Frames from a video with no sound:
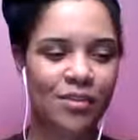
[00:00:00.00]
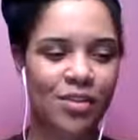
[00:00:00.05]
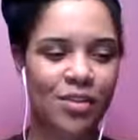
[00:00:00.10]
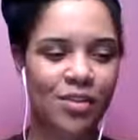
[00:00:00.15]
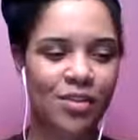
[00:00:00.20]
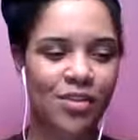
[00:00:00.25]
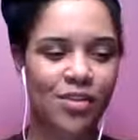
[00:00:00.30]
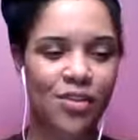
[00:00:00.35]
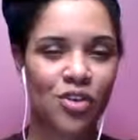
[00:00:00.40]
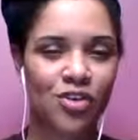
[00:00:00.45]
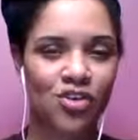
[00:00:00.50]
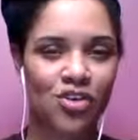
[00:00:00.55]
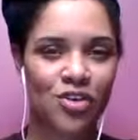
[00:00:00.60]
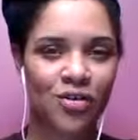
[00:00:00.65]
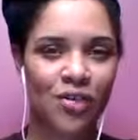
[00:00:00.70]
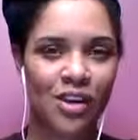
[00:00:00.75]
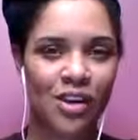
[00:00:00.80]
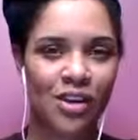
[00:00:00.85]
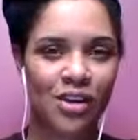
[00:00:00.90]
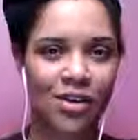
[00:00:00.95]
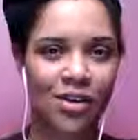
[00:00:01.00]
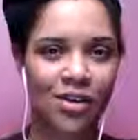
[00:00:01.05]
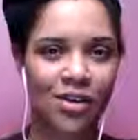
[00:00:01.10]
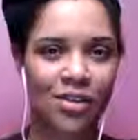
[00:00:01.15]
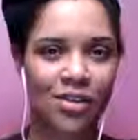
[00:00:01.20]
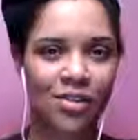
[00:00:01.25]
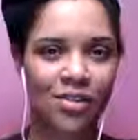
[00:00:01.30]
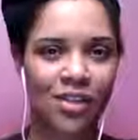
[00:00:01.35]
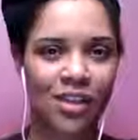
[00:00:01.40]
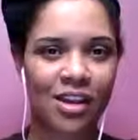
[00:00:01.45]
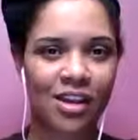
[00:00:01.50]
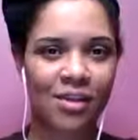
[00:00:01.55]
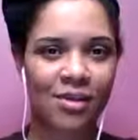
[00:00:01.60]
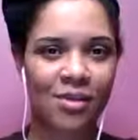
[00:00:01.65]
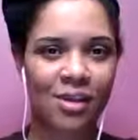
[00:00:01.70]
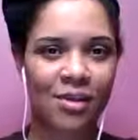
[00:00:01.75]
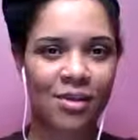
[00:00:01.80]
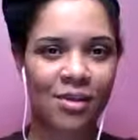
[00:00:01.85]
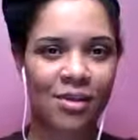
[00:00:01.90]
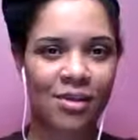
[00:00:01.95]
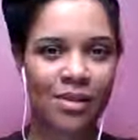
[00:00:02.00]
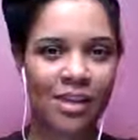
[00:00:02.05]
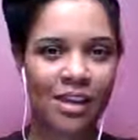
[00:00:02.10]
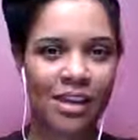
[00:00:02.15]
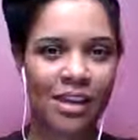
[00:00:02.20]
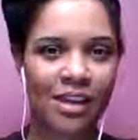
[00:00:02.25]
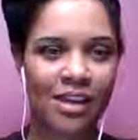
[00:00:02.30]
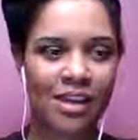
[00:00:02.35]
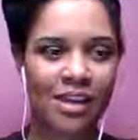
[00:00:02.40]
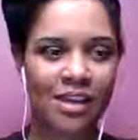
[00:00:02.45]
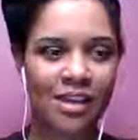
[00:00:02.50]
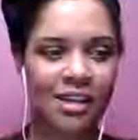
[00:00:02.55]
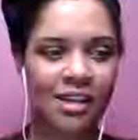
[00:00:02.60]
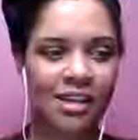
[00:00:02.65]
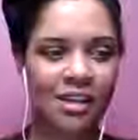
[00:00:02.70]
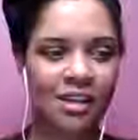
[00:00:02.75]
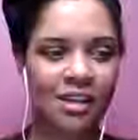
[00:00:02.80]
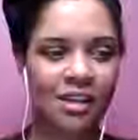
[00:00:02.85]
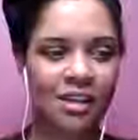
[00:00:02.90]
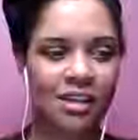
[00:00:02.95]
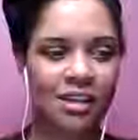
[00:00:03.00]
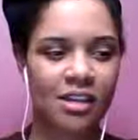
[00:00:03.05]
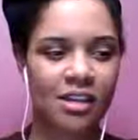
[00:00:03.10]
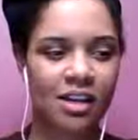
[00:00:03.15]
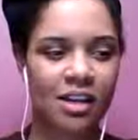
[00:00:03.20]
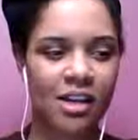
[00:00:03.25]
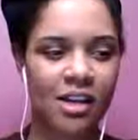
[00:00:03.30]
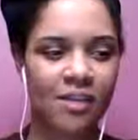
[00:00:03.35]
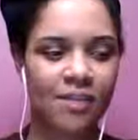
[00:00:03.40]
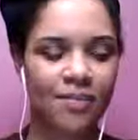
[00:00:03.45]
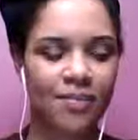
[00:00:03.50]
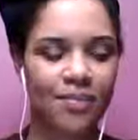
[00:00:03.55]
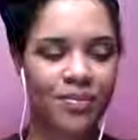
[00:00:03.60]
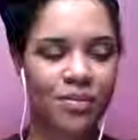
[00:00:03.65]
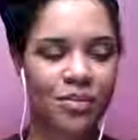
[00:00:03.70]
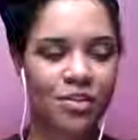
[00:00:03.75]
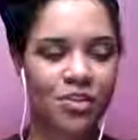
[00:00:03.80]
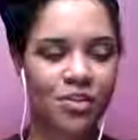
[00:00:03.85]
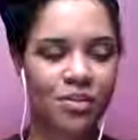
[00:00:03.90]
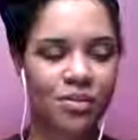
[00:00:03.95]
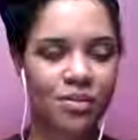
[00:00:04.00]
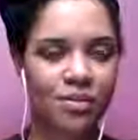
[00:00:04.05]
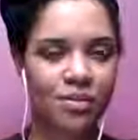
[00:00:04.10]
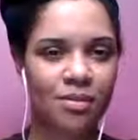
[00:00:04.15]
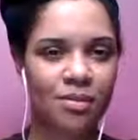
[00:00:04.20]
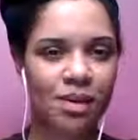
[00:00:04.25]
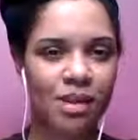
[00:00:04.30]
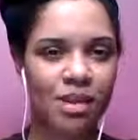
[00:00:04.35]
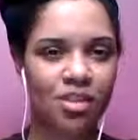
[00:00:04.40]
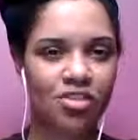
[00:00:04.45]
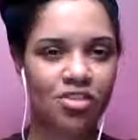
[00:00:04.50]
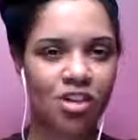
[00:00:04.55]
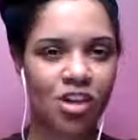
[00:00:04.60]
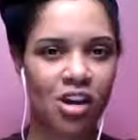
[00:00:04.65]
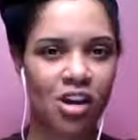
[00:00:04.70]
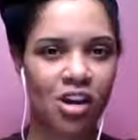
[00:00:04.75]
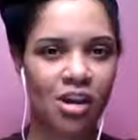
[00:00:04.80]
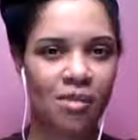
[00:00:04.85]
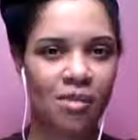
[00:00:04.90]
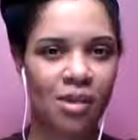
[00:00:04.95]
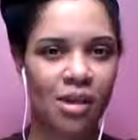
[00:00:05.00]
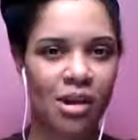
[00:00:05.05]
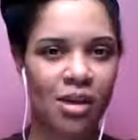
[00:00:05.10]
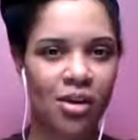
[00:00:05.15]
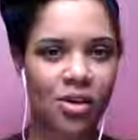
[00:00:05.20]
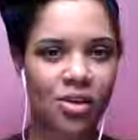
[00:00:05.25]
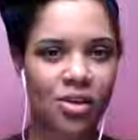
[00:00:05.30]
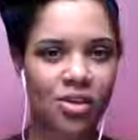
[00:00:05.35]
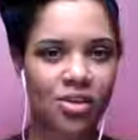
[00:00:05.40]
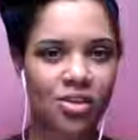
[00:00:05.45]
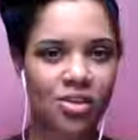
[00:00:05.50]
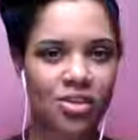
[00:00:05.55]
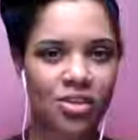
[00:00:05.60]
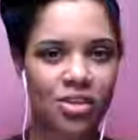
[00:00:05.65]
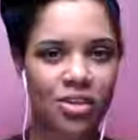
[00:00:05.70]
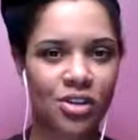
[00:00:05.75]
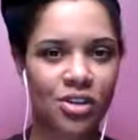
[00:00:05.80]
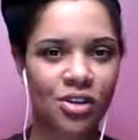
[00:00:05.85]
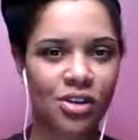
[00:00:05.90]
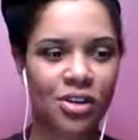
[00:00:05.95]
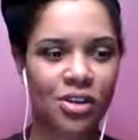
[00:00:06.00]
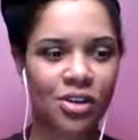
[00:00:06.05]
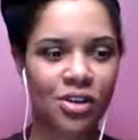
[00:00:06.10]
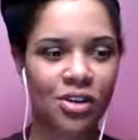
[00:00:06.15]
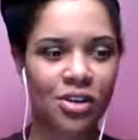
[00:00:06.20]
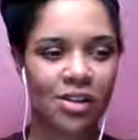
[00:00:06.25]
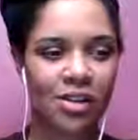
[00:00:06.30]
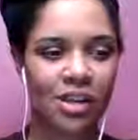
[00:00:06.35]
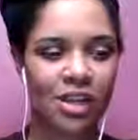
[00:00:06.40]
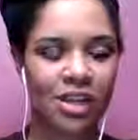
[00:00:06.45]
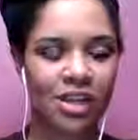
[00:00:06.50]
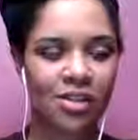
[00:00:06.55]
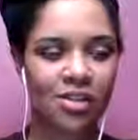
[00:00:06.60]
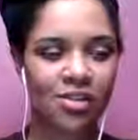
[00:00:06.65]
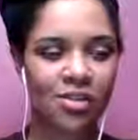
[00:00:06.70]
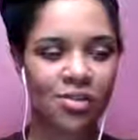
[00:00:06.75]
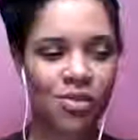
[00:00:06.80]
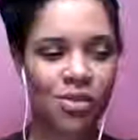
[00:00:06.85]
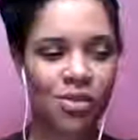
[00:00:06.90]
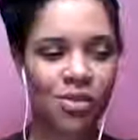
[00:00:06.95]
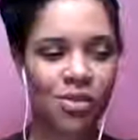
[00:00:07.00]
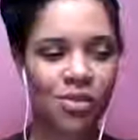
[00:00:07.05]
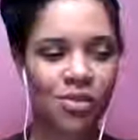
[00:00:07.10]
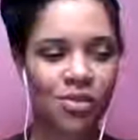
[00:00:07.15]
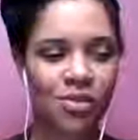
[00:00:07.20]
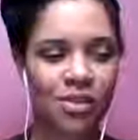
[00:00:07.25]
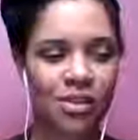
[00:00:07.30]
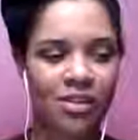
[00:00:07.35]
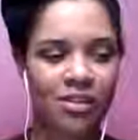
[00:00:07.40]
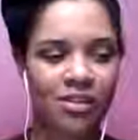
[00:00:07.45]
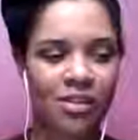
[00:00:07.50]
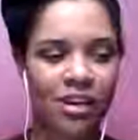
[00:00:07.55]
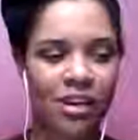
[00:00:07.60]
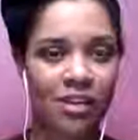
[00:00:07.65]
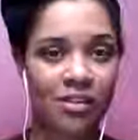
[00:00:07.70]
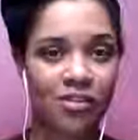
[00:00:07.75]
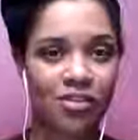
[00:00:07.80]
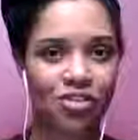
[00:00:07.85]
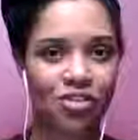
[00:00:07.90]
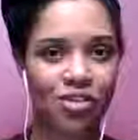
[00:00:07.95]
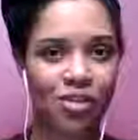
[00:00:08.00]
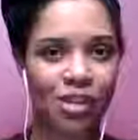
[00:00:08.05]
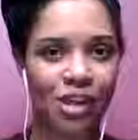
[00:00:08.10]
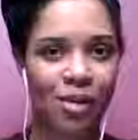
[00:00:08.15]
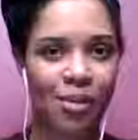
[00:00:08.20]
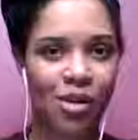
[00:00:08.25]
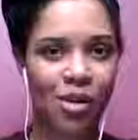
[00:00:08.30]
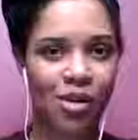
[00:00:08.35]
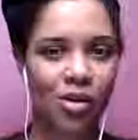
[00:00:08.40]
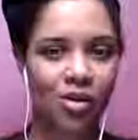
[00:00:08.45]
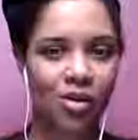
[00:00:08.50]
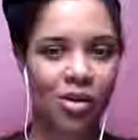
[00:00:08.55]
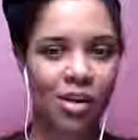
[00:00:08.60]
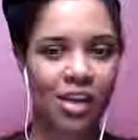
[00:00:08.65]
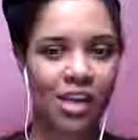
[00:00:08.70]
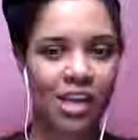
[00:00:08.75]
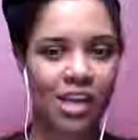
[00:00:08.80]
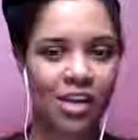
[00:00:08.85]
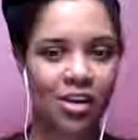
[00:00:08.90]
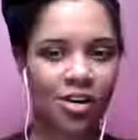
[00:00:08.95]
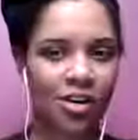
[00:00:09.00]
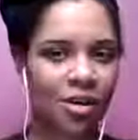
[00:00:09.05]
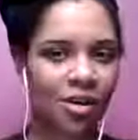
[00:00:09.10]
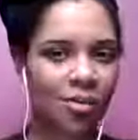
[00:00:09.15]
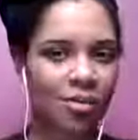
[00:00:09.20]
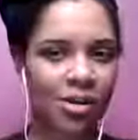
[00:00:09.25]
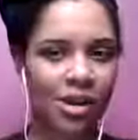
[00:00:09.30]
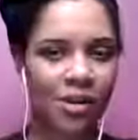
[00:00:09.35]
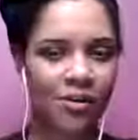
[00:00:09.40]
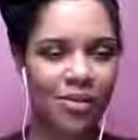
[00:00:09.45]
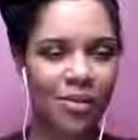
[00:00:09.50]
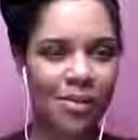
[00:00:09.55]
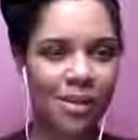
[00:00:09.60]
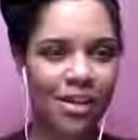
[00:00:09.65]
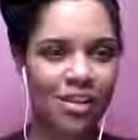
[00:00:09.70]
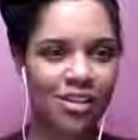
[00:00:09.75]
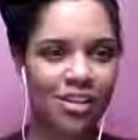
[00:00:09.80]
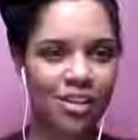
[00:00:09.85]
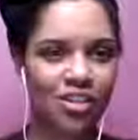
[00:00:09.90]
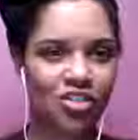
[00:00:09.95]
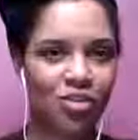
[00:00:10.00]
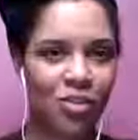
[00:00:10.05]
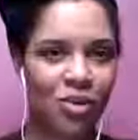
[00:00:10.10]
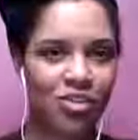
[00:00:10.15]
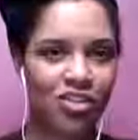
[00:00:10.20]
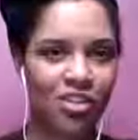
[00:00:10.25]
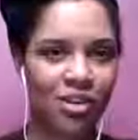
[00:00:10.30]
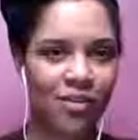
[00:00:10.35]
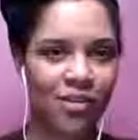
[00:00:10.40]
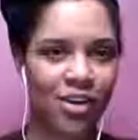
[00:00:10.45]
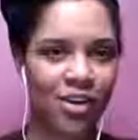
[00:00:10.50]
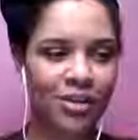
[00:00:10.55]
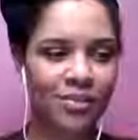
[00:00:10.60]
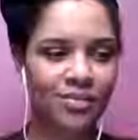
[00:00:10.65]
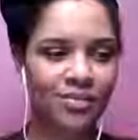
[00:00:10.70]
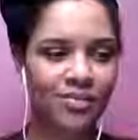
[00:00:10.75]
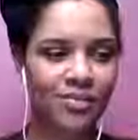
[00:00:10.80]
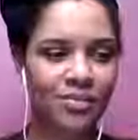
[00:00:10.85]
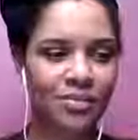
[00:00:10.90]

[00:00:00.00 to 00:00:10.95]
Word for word: for future videos that you maybe would like um, need to talk about or lead through, yeah, for sure, let me know on here or private message, whichever.